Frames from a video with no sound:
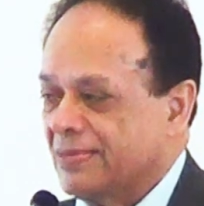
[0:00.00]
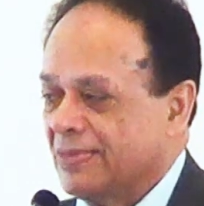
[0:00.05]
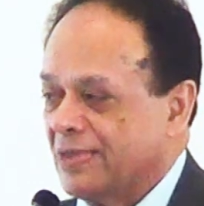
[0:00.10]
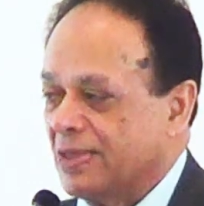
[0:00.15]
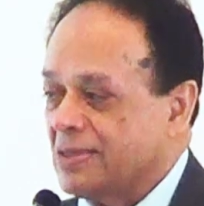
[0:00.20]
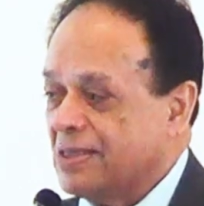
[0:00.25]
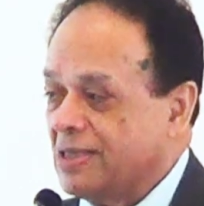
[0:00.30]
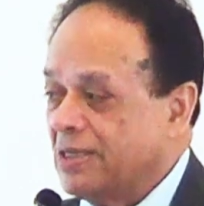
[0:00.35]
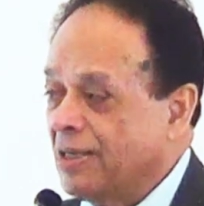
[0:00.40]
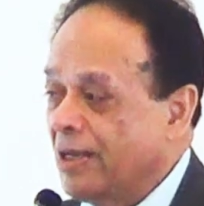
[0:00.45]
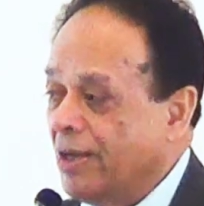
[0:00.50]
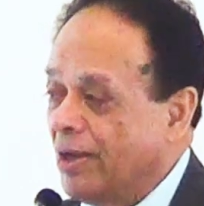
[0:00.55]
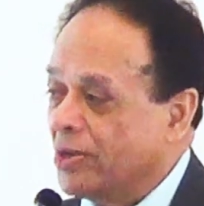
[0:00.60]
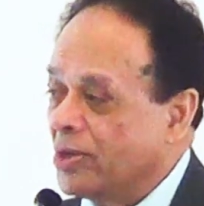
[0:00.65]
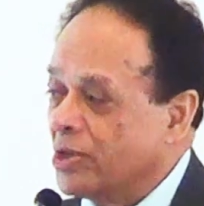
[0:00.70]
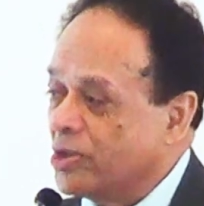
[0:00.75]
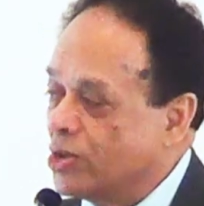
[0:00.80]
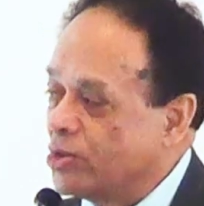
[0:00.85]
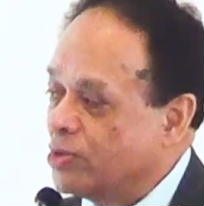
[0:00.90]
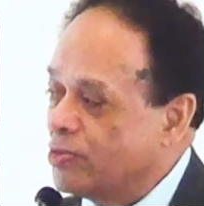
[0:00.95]
To see how
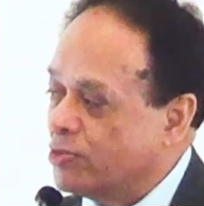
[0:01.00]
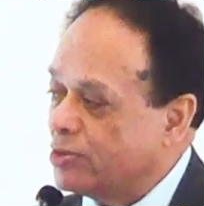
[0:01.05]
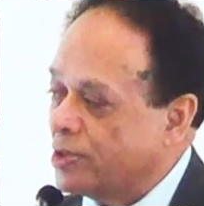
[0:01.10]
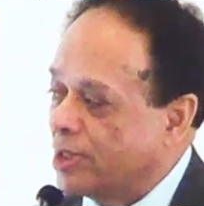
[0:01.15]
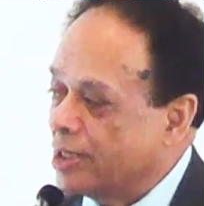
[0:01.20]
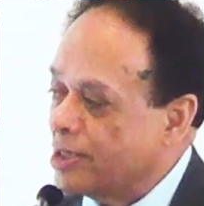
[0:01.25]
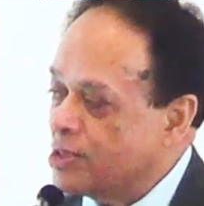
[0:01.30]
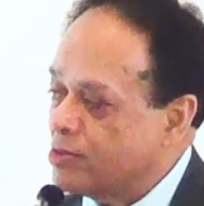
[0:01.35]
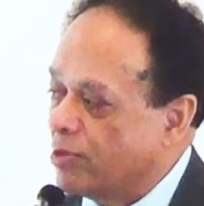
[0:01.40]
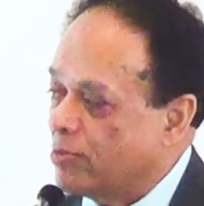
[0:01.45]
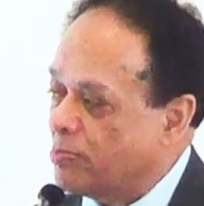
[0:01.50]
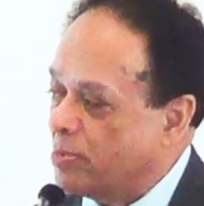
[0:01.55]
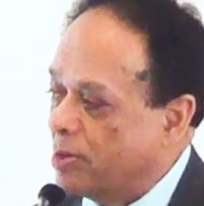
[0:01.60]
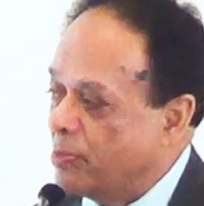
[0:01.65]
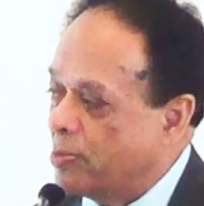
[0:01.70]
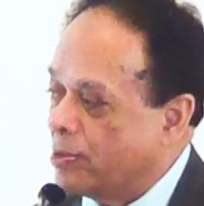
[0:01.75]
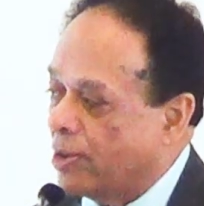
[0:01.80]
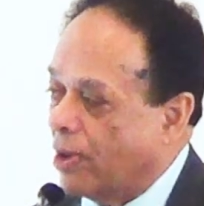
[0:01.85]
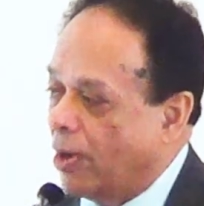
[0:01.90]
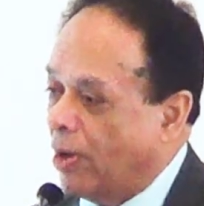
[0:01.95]
you do things for
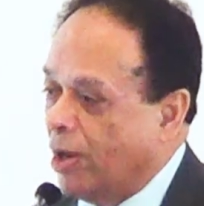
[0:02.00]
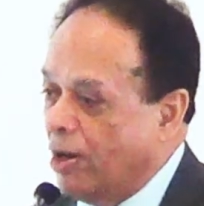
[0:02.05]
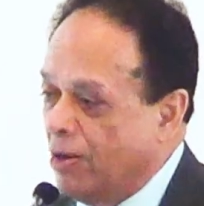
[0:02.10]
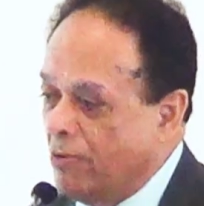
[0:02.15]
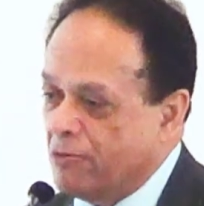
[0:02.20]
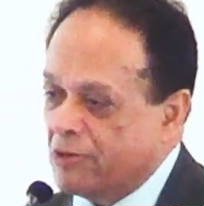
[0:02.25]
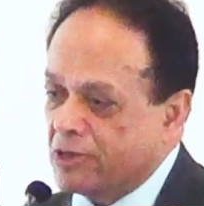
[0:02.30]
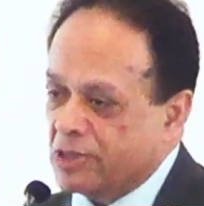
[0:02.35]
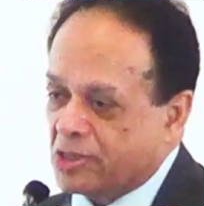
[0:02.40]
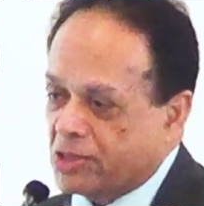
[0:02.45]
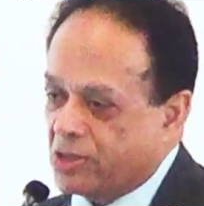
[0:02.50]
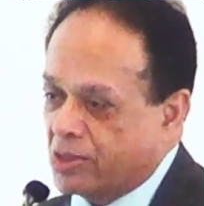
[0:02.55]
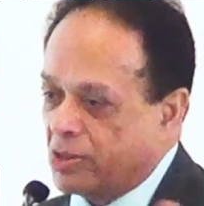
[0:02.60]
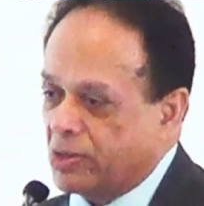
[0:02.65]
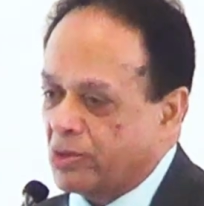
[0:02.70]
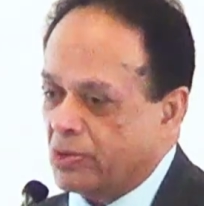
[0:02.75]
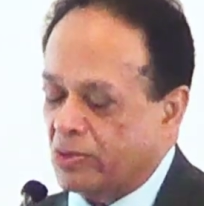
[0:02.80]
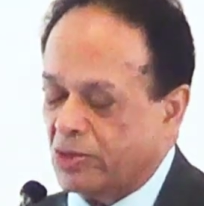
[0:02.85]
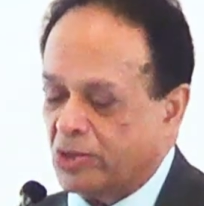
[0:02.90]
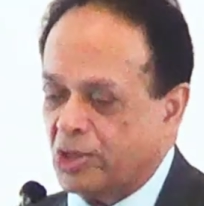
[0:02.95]
people, all of us
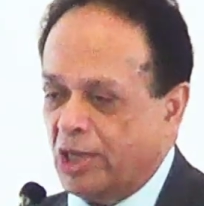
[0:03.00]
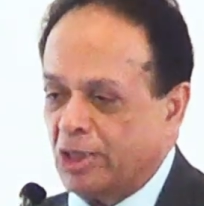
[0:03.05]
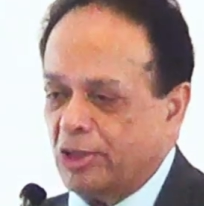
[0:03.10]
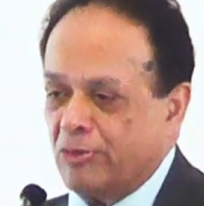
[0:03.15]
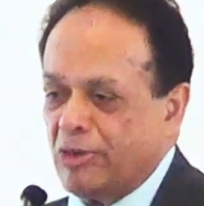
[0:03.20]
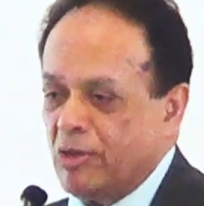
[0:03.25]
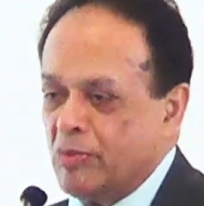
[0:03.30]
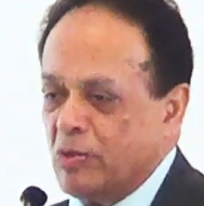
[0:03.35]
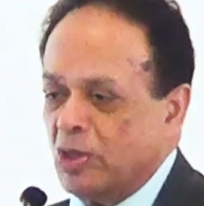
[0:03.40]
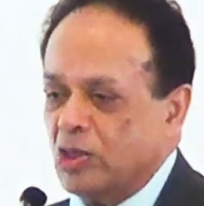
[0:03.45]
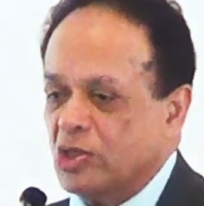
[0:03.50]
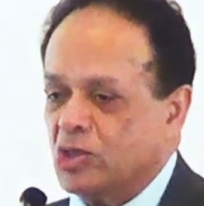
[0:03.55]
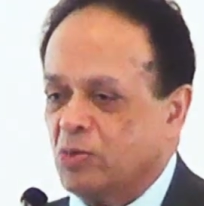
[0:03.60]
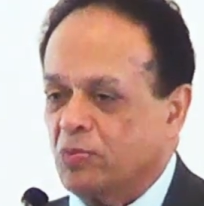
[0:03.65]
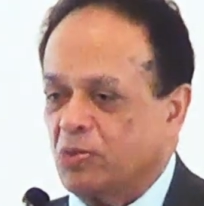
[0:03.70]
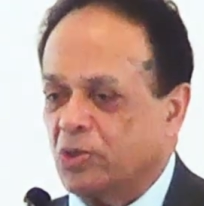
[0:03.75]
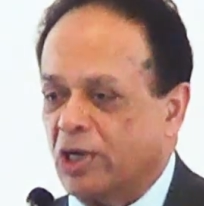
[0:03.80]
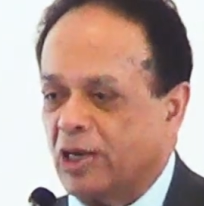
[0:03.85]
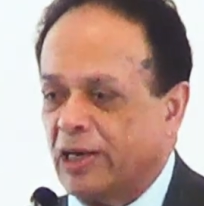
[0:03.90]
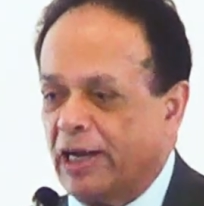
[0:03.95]
do. Shada Ma'am
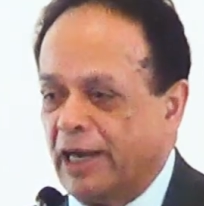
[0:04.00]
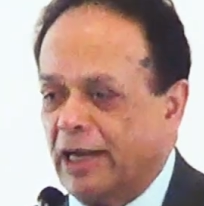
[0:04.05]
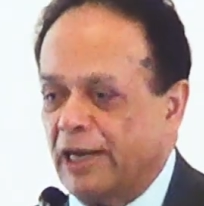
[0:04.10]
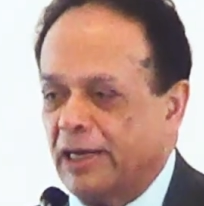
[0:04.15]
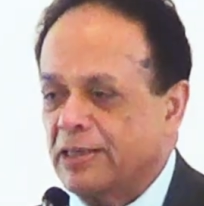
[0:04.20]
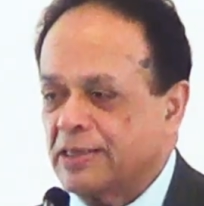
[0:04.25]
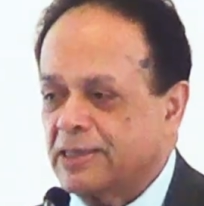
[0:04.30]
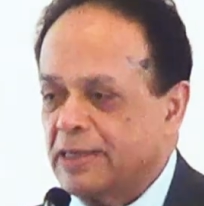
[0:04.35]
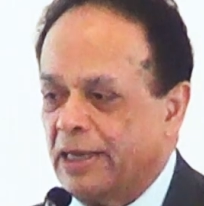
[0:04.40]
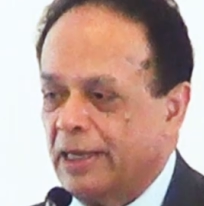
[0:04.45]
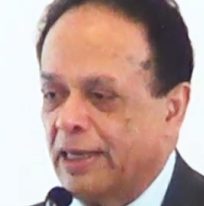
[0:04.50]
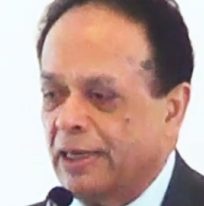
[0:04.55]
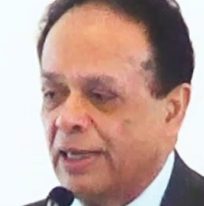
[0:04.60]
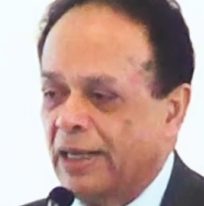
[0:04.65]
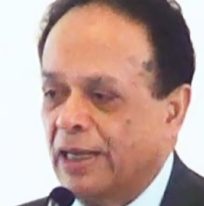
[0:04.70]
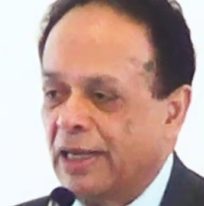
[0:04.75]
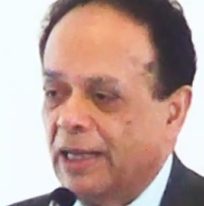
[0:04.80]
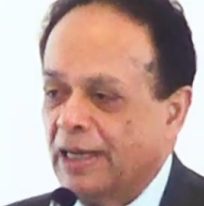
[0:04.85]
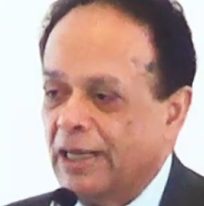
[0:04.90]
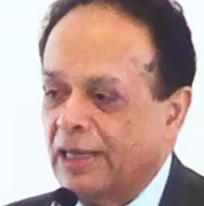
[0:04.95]
also put her hand inside.
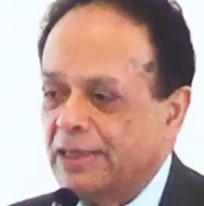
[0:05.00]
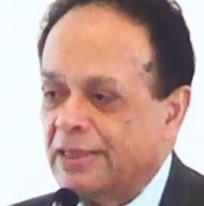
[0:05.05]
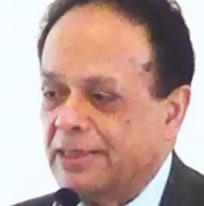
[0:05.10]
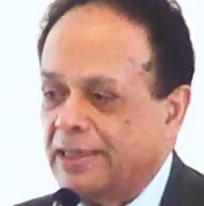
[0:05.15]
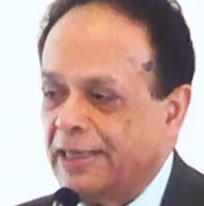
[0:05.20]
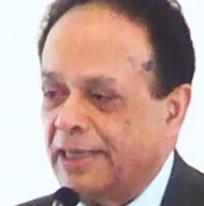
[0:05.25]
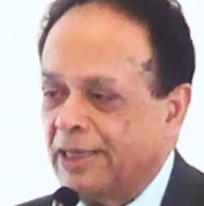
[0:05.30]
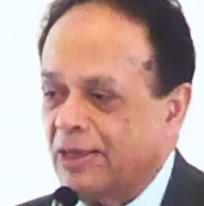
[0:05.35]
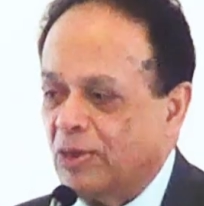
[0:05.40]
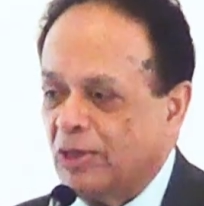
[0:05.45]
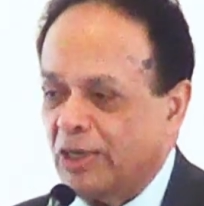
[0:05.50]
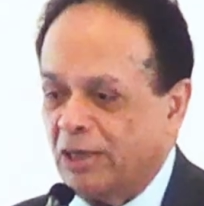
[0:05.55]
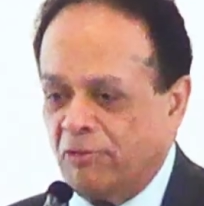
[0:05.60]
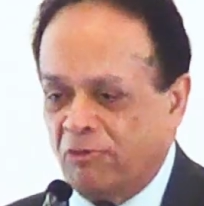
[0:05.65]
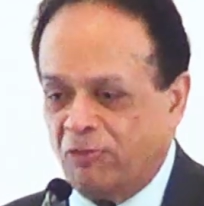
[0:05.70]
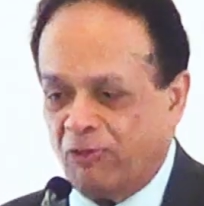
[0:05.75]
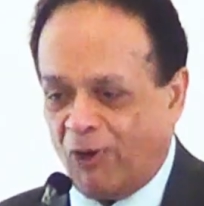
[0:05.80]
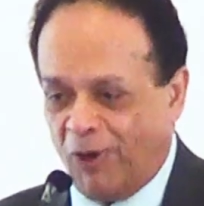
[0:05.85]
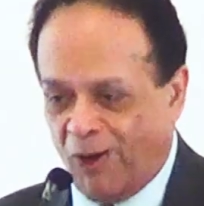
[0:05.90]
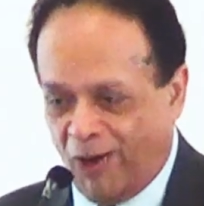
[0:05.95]
She had only
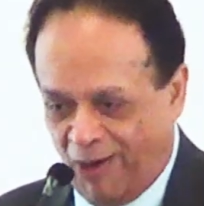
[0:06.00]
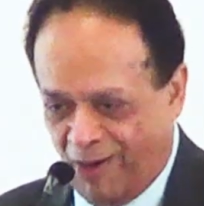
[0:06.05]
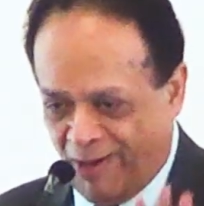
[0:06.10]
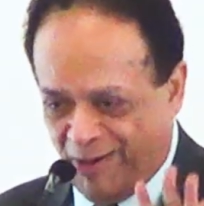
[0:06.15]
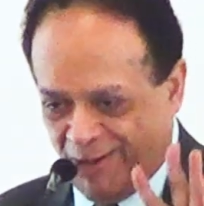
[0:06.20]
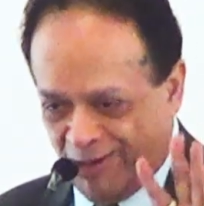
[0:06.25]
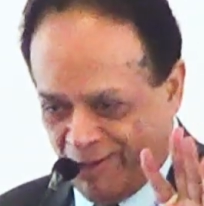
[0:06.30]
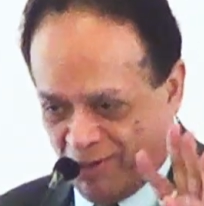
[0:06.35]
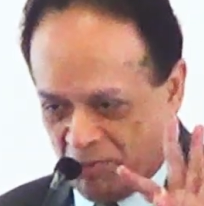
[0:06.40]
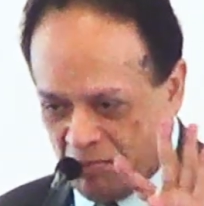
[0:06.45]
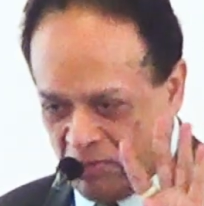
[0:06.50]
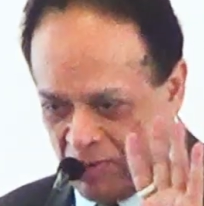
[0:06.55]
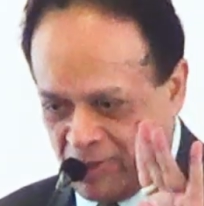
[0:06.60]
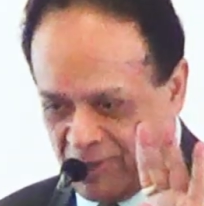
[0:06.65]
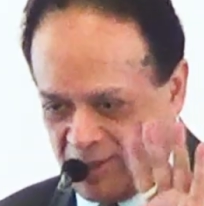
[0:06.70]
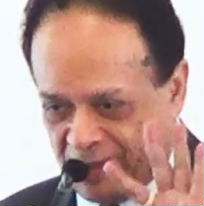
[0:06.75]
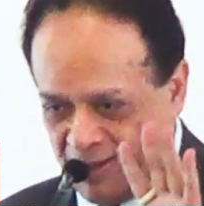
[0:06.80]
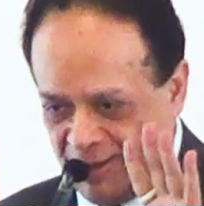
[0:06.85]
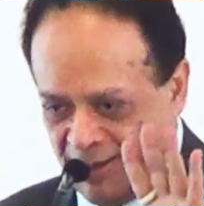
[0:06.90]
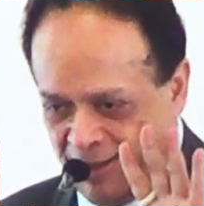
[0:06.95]
400
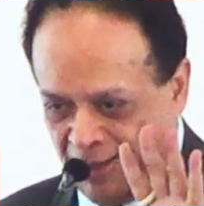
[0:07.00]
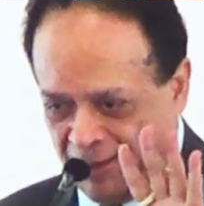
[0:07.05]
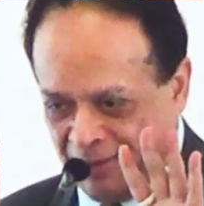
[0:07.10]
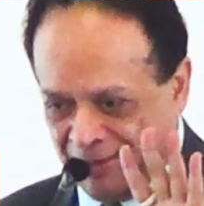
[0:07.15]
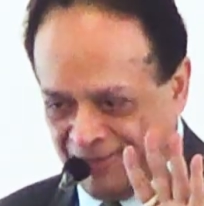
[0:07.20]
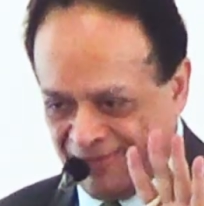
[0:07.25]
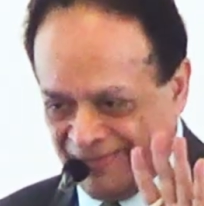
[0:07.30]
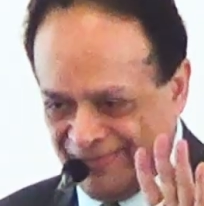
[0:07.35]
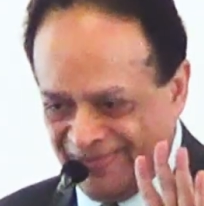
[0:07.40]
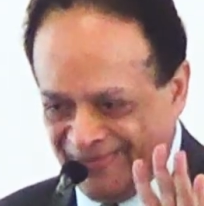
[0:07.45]
rupees, correct?